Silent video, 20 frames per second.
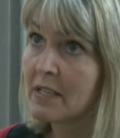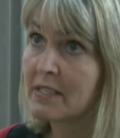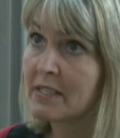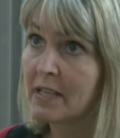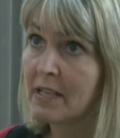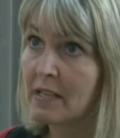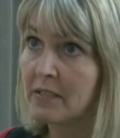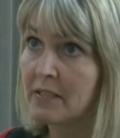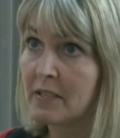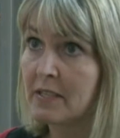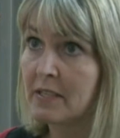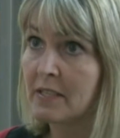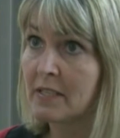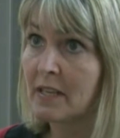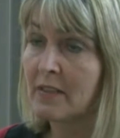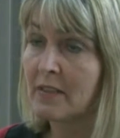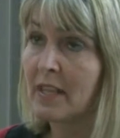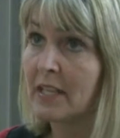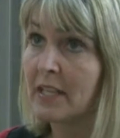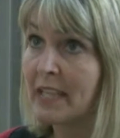tells us
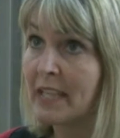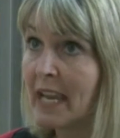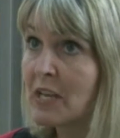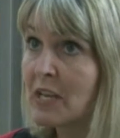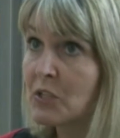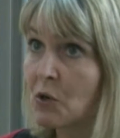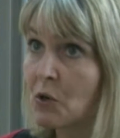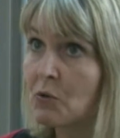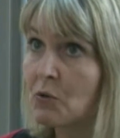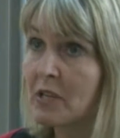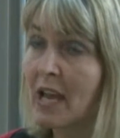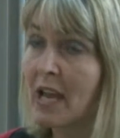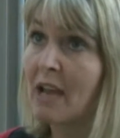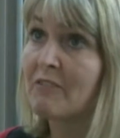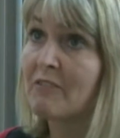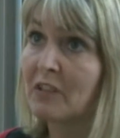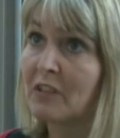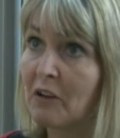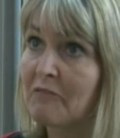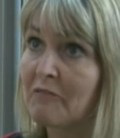that they don't
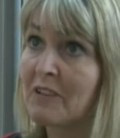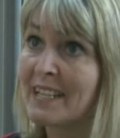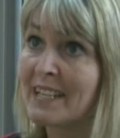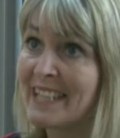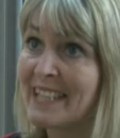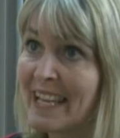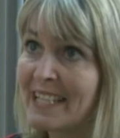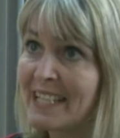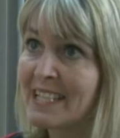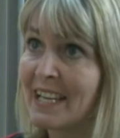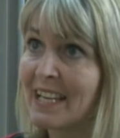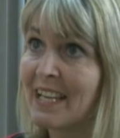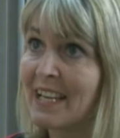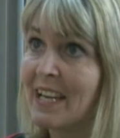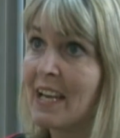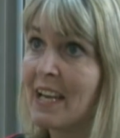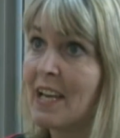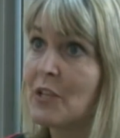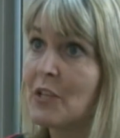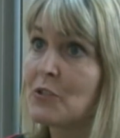have enough data
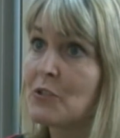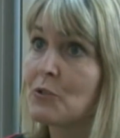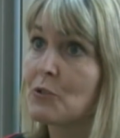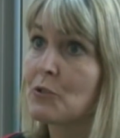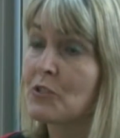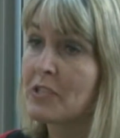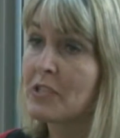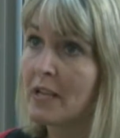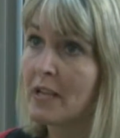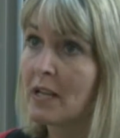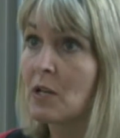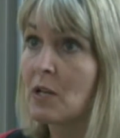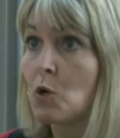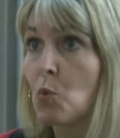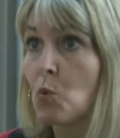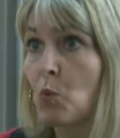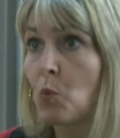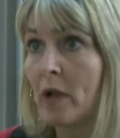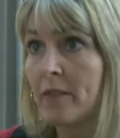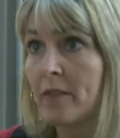to tell
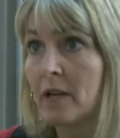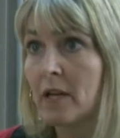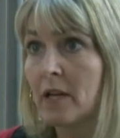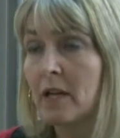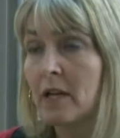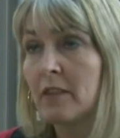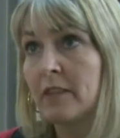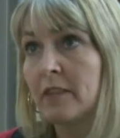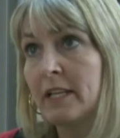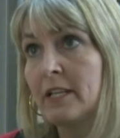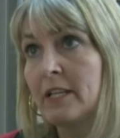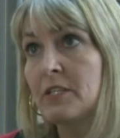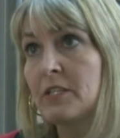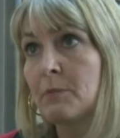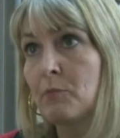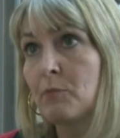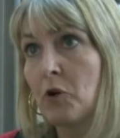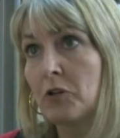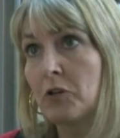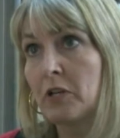whether
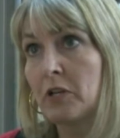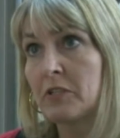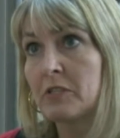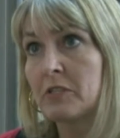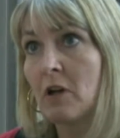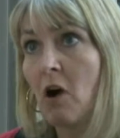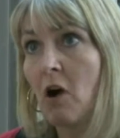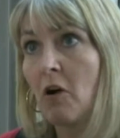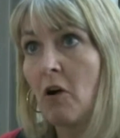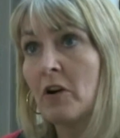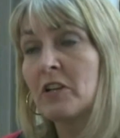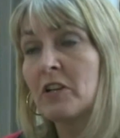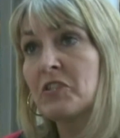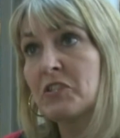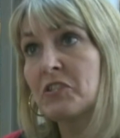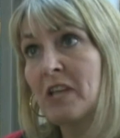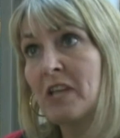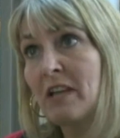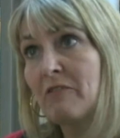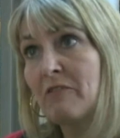these products are
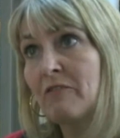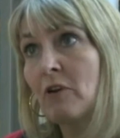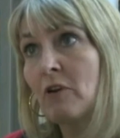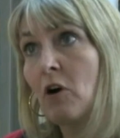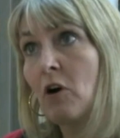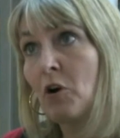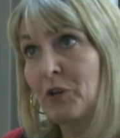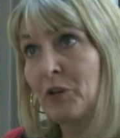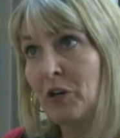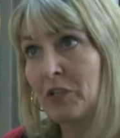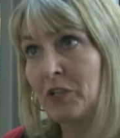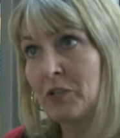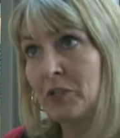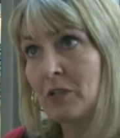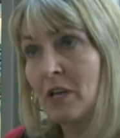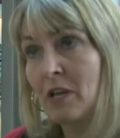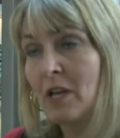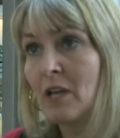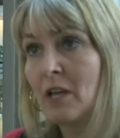safe or not.